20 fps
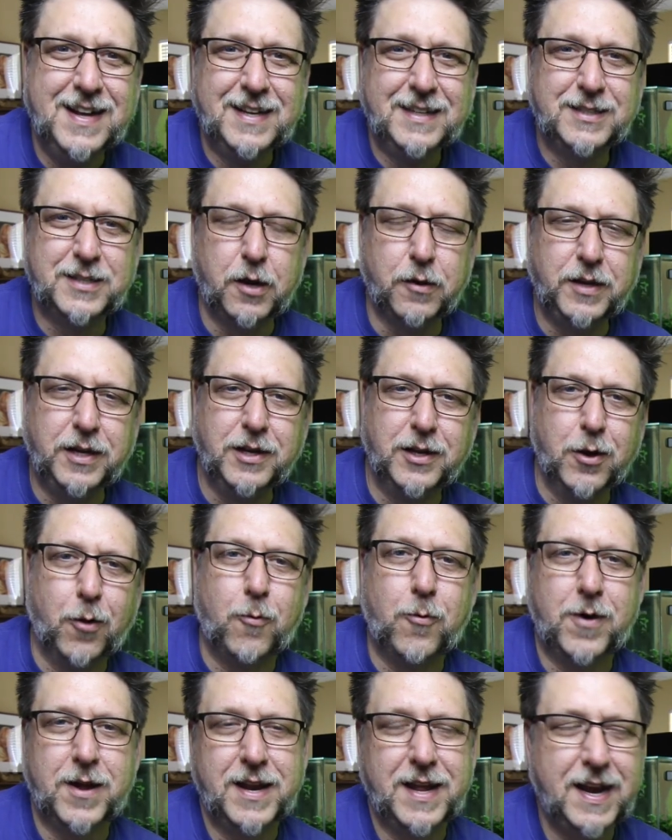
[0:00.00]
So you
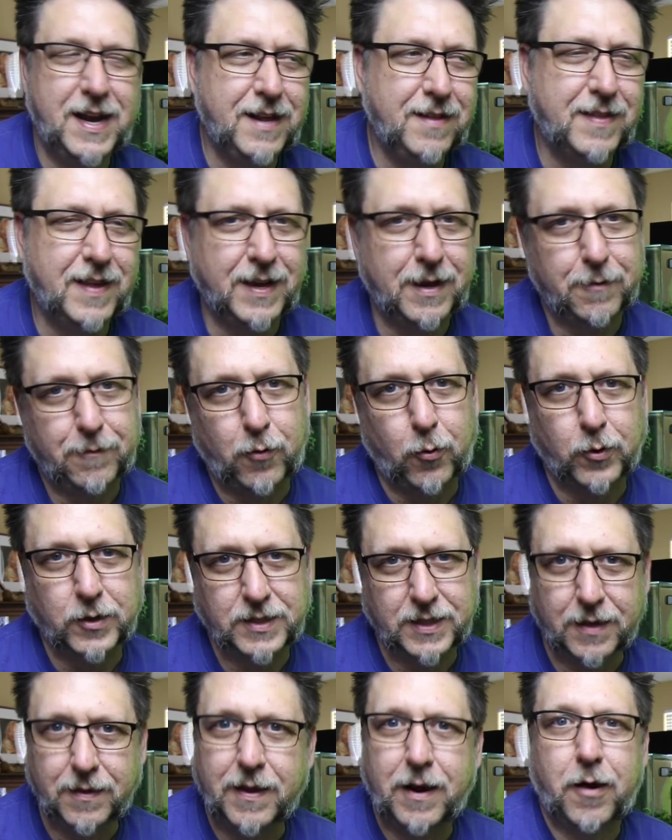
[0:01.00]
don't want anything, of
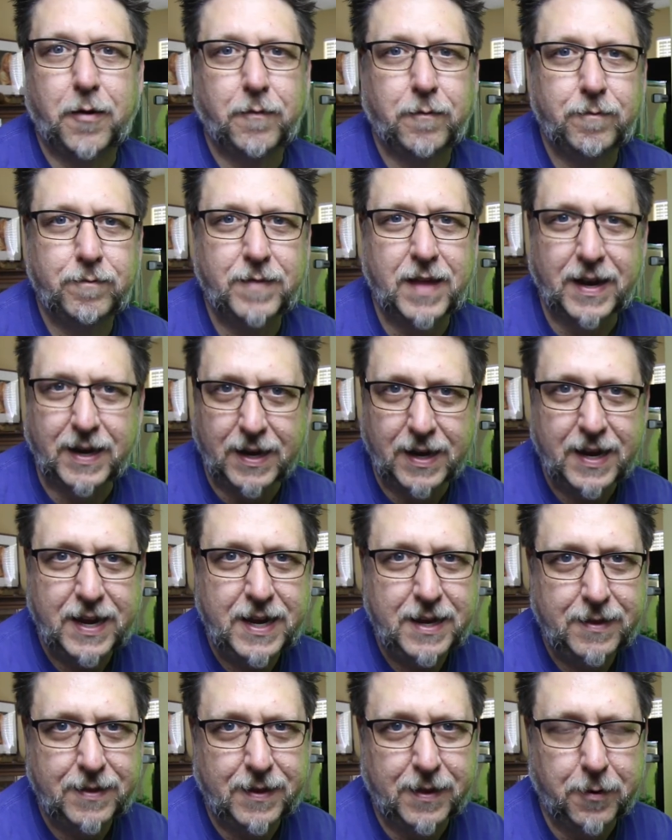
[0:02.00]
course, in there that can
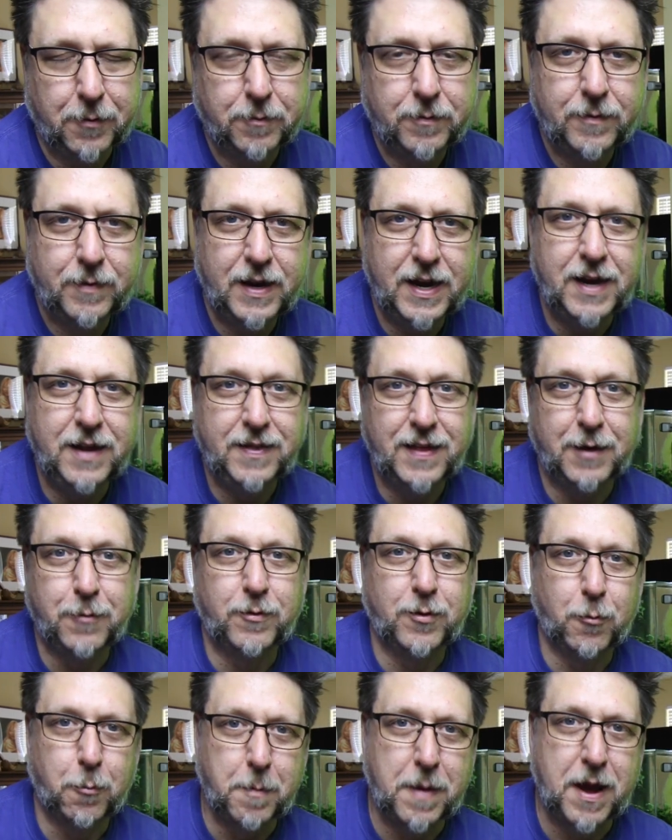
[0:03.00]
eat them. Anything with a